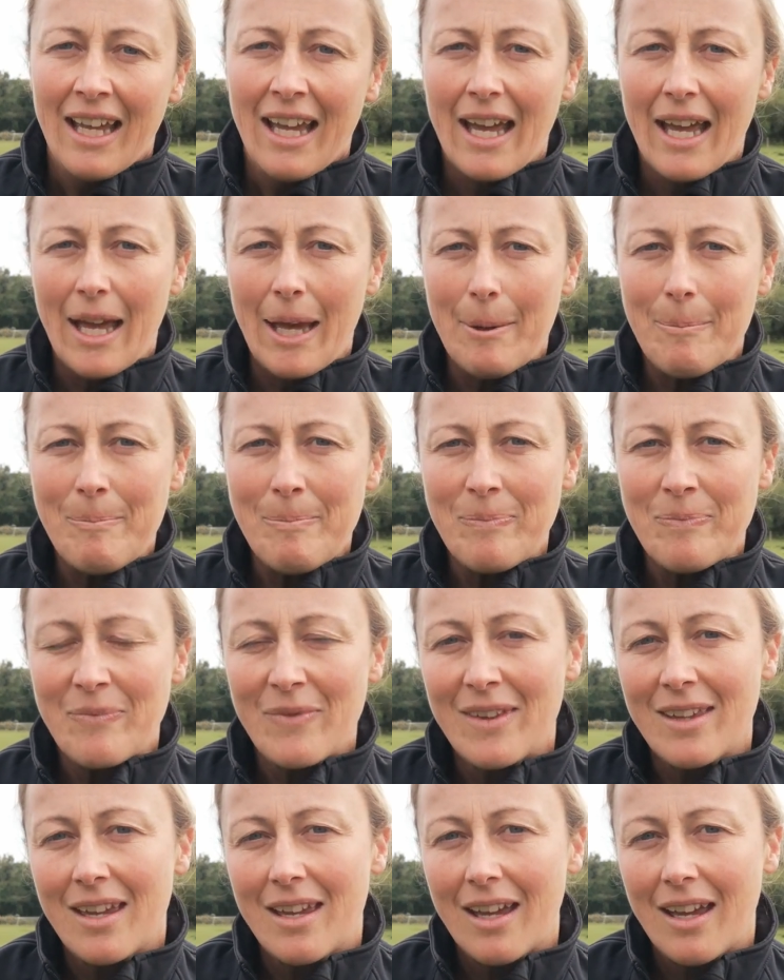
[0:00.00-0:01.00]

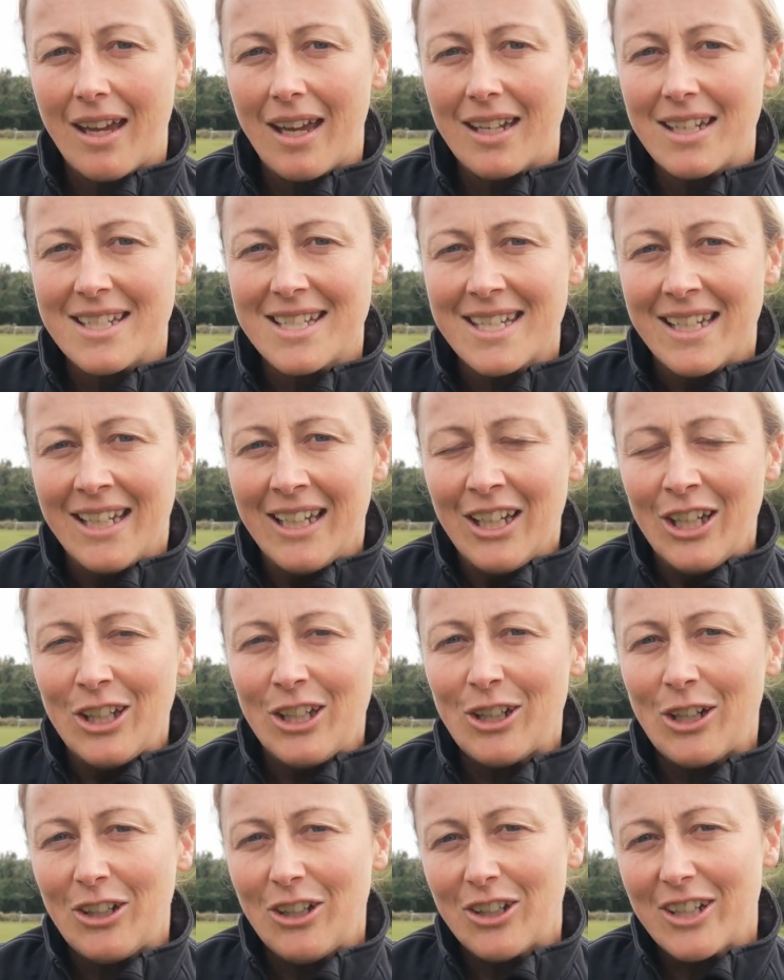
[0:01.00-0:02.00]
Um, and
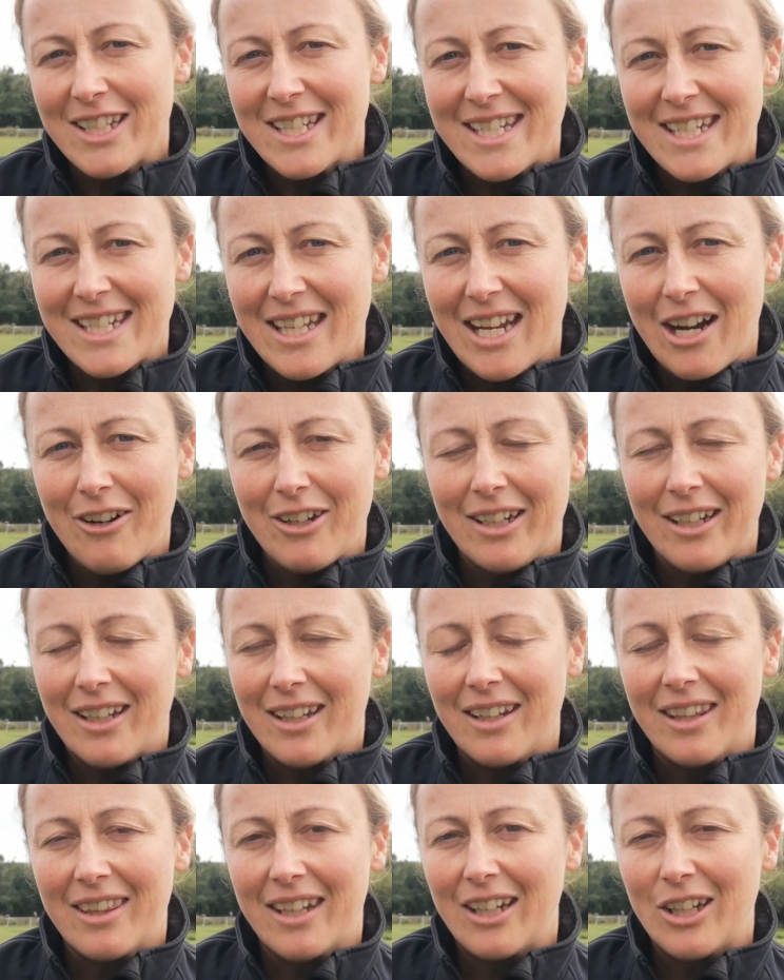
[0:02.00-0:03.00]
you know, you can there and you
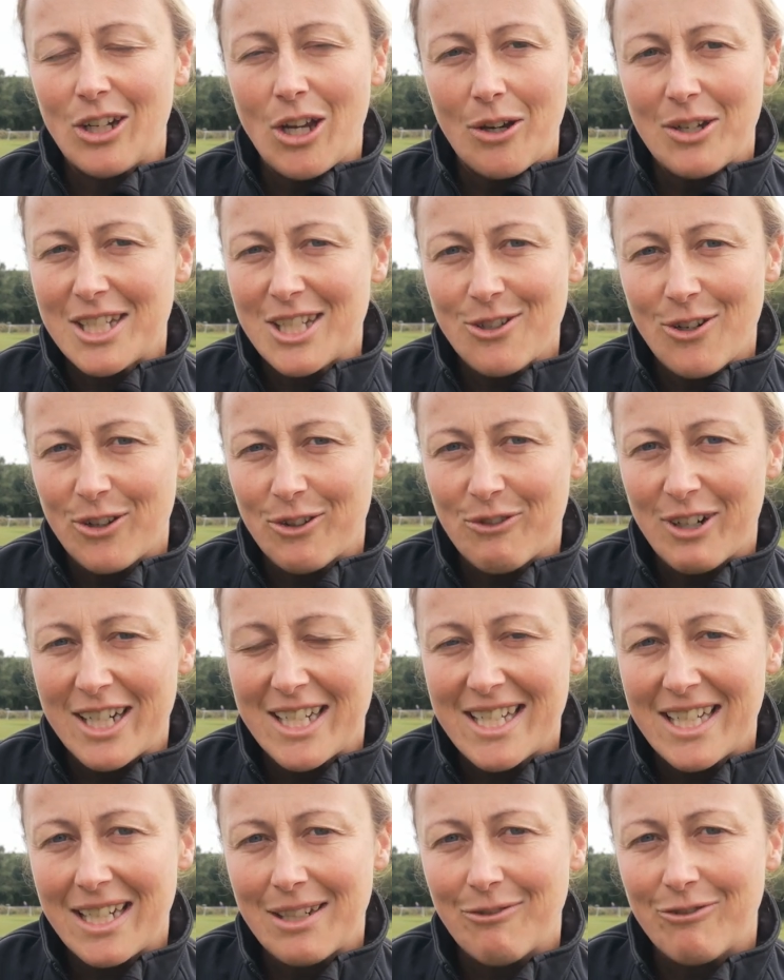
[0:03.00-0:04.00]
can think, no, it's not the
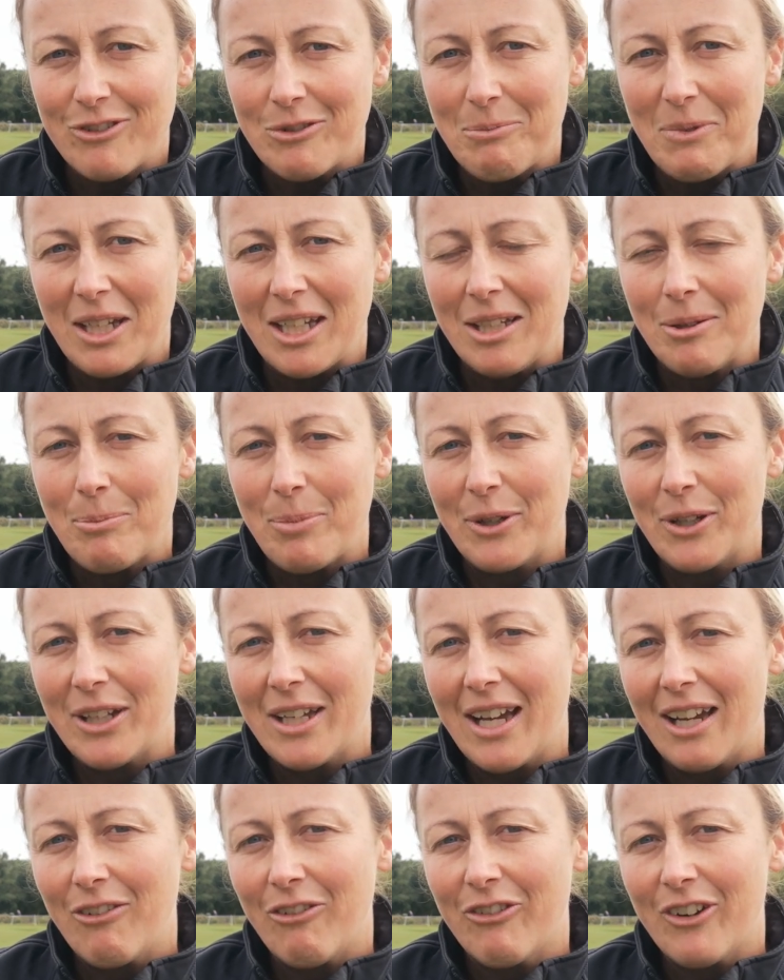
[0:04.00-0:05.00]
right time for me, but
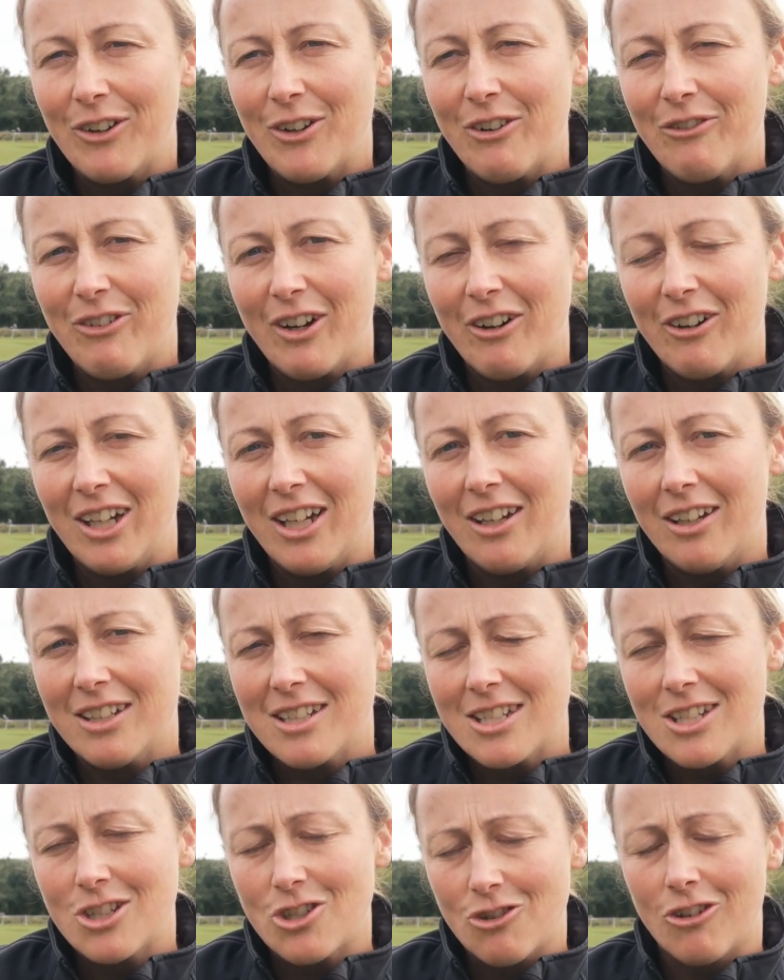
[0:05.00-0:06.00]
I felt a very
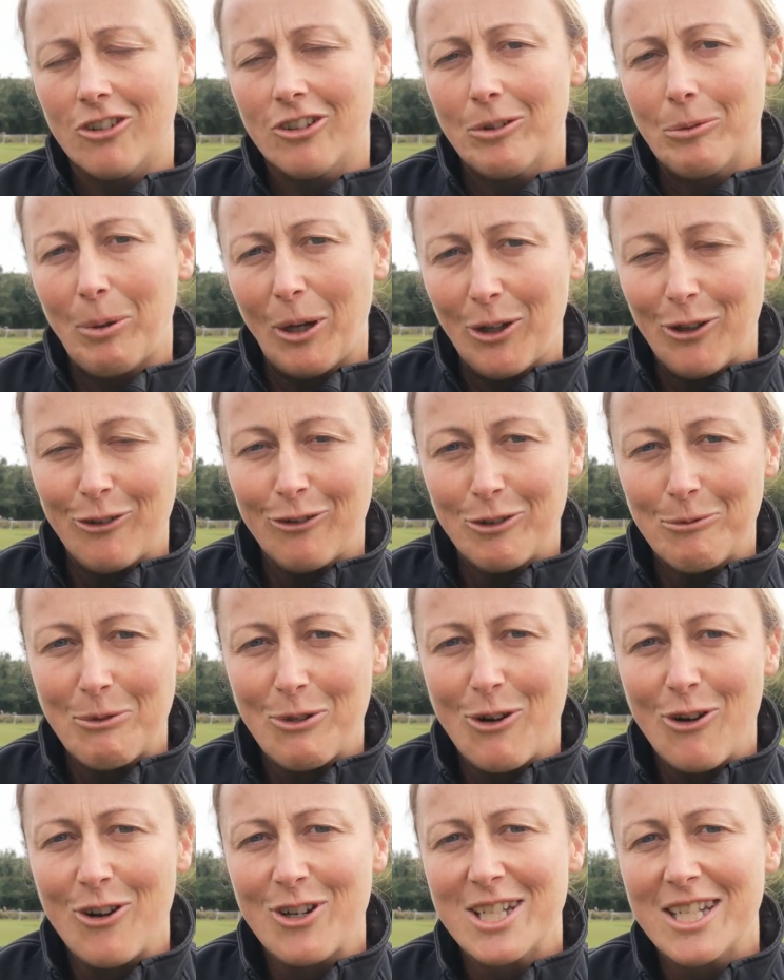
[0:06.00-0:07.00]
strong poke from
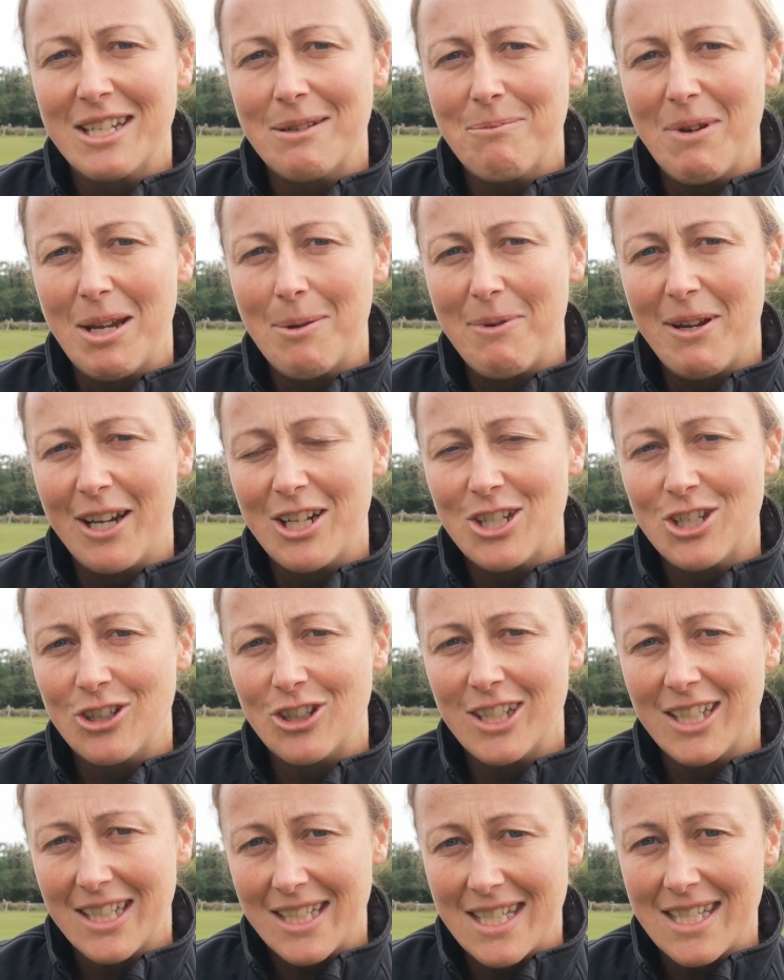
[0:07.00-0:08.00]
God that maybe I
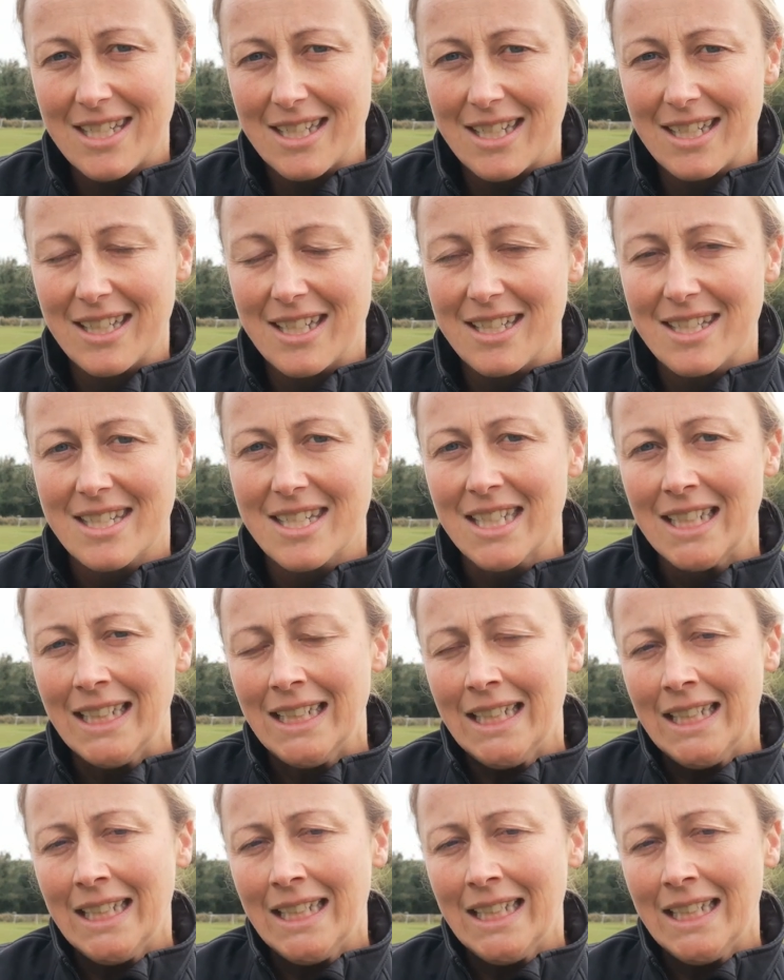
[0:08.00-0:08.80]
should consider this.